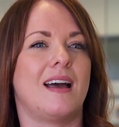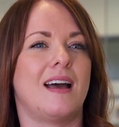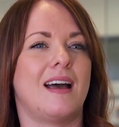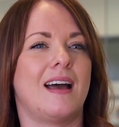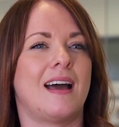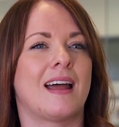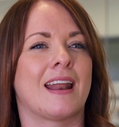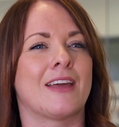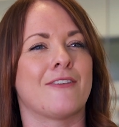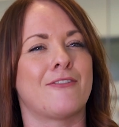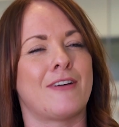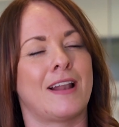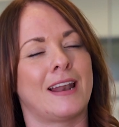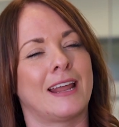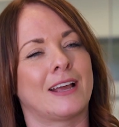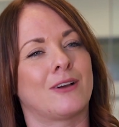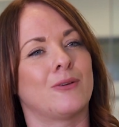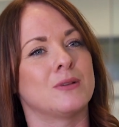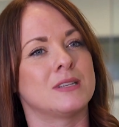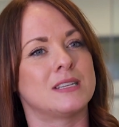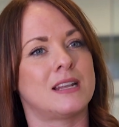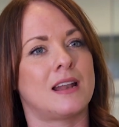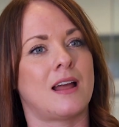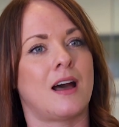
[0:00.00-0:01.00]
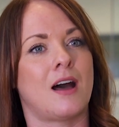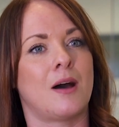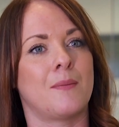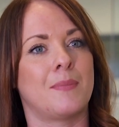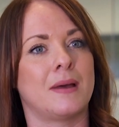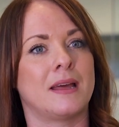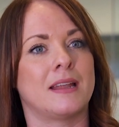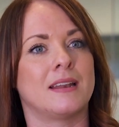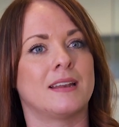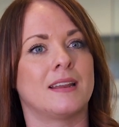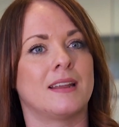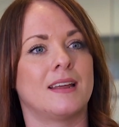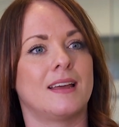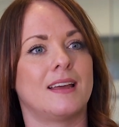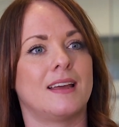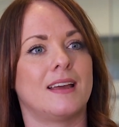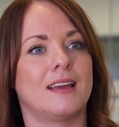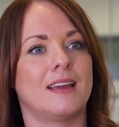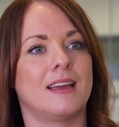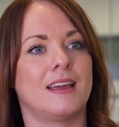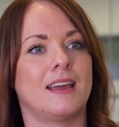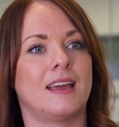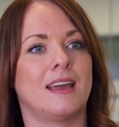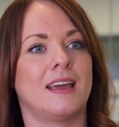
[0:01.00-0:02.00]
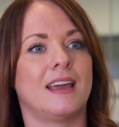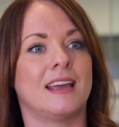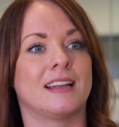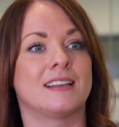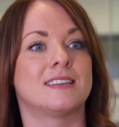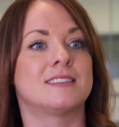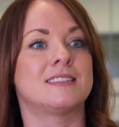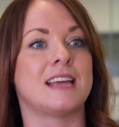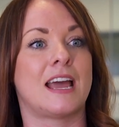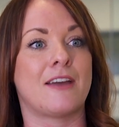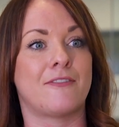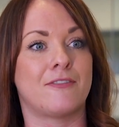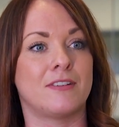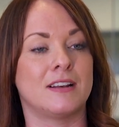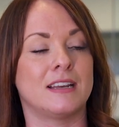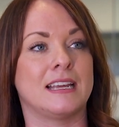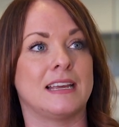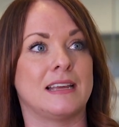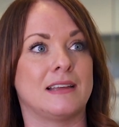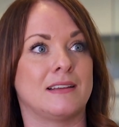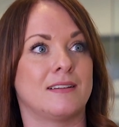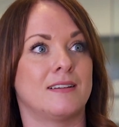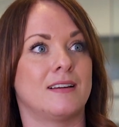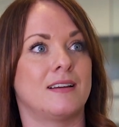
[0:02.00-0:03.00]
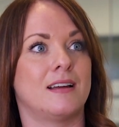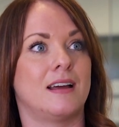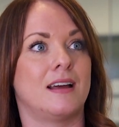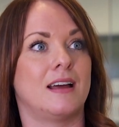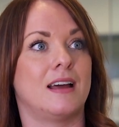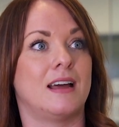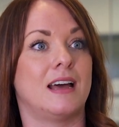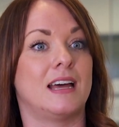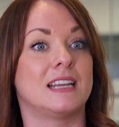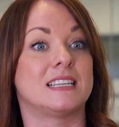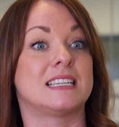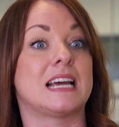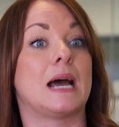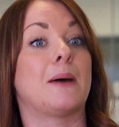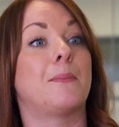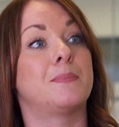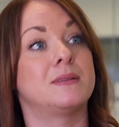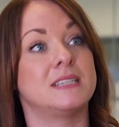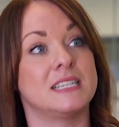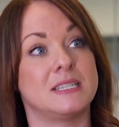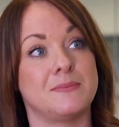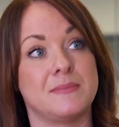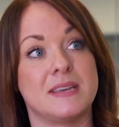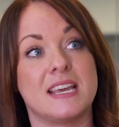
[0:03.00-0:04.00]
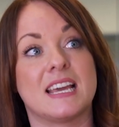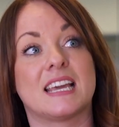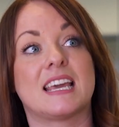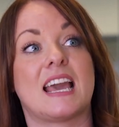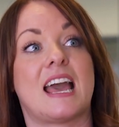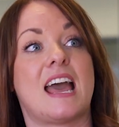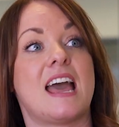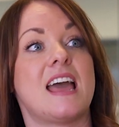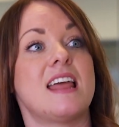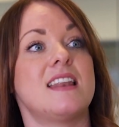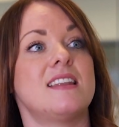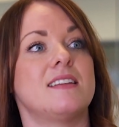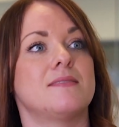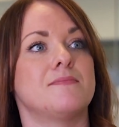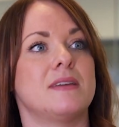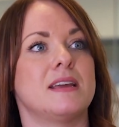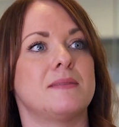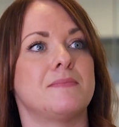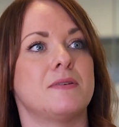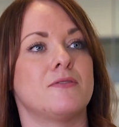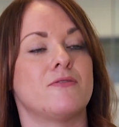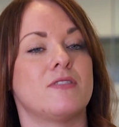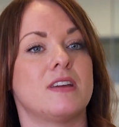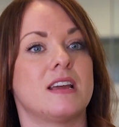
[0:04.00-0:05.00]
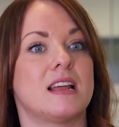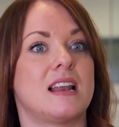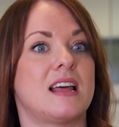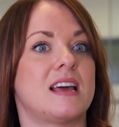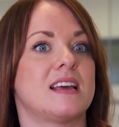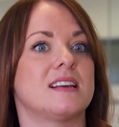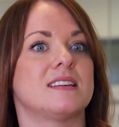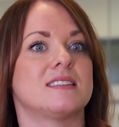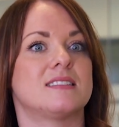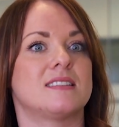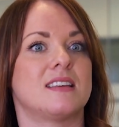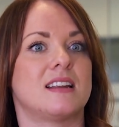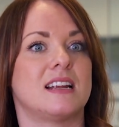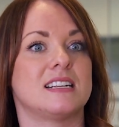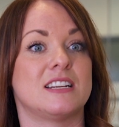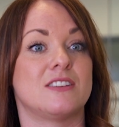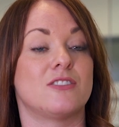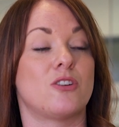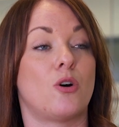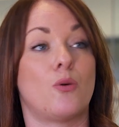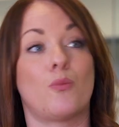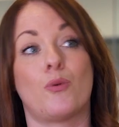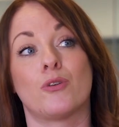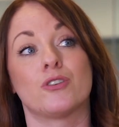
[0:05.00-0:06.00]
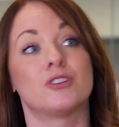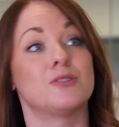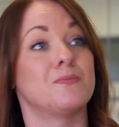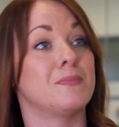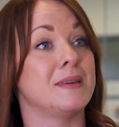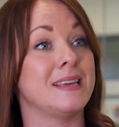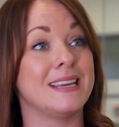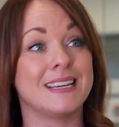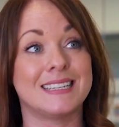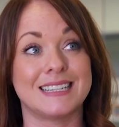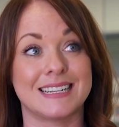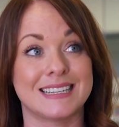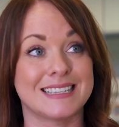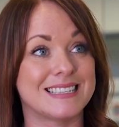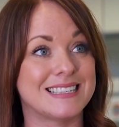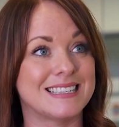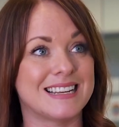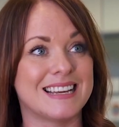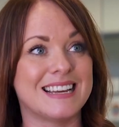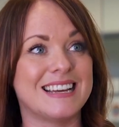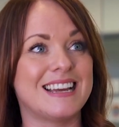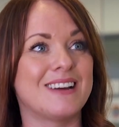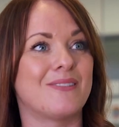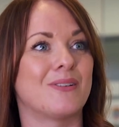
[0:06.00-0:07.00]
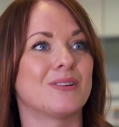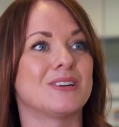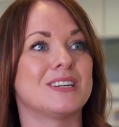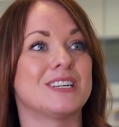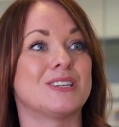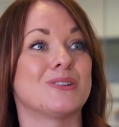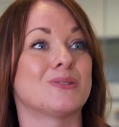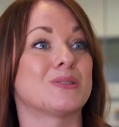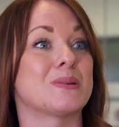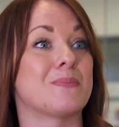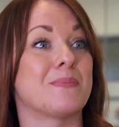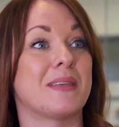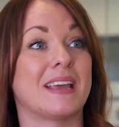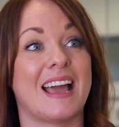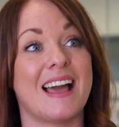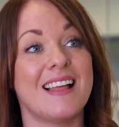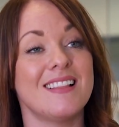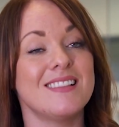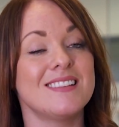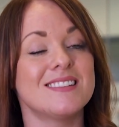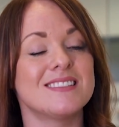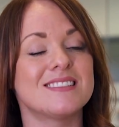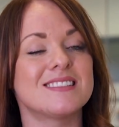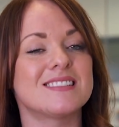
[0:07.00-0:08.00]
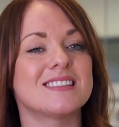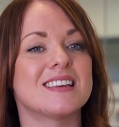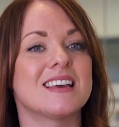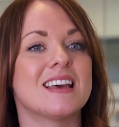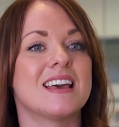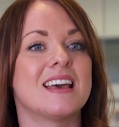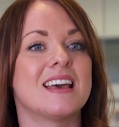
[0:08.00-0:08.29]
I felt like going to Laban, it definitely adapted me again and made me realise that I did not want to be a dancer, I wanted to do something else.